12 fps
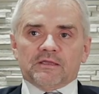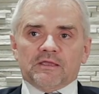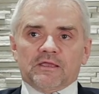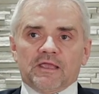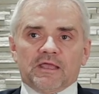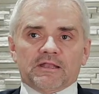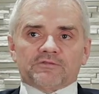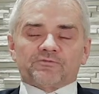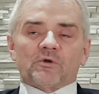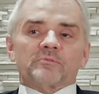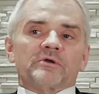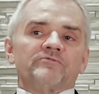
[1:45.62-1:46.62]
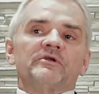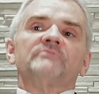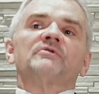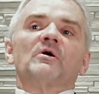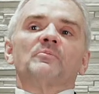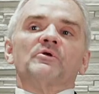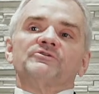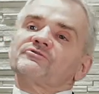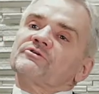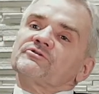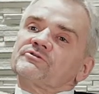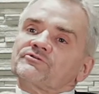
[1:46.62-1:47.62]
And it's one of my favorite operations
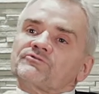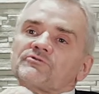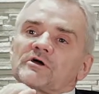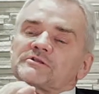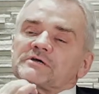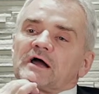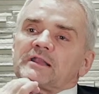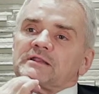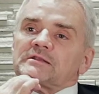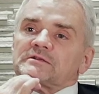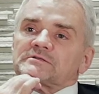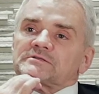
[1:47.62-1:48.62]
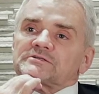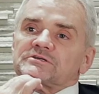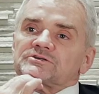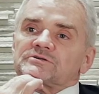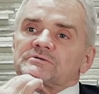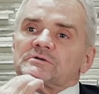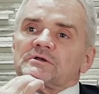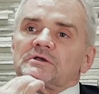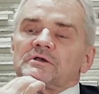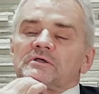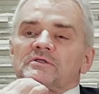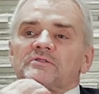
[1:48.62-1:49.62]
because it's a tiny little incision
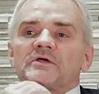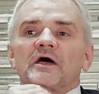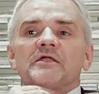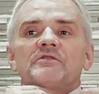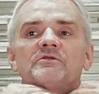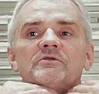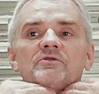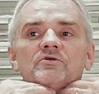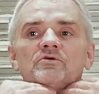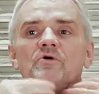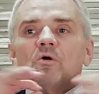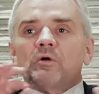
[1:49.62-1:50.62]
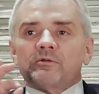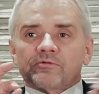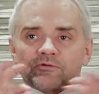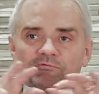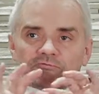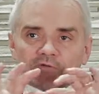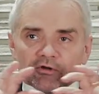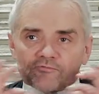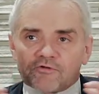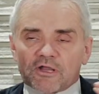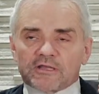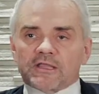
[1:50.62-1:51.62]
that you go in with a very
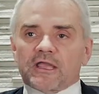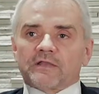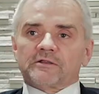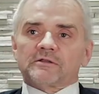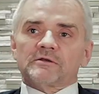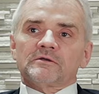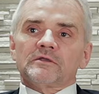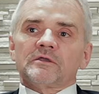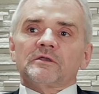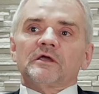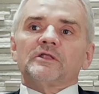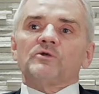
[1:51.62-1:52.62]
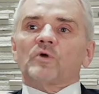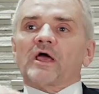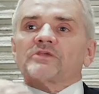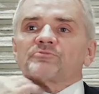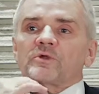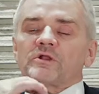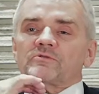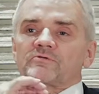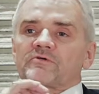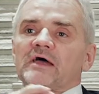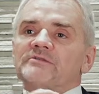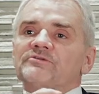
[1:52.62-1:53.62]
fine cannula and you aspirate out the
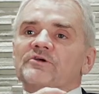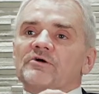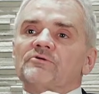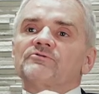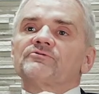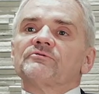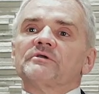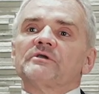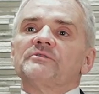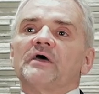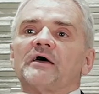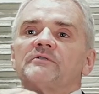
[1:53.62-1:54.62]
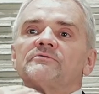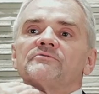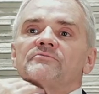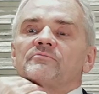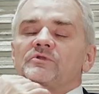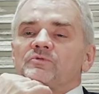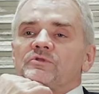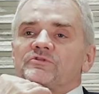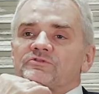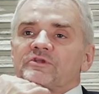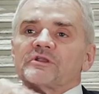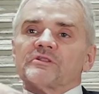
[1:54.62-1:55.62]
fat cells in that between the
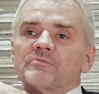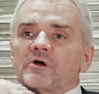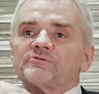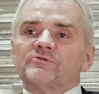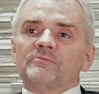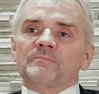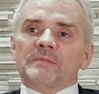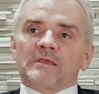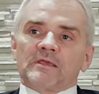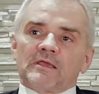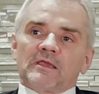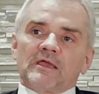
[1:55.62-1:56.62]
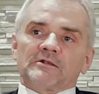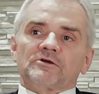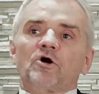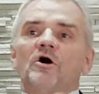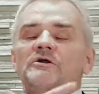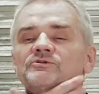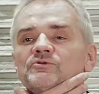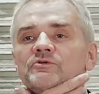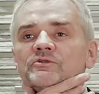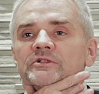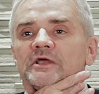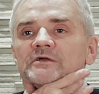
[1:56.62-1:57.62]
skin and the muscle and contour the
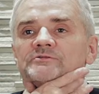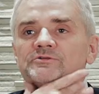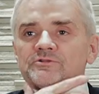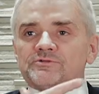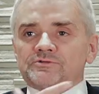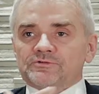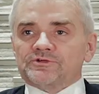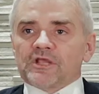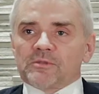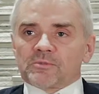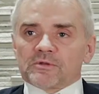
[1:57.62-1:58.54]
neck to the new shape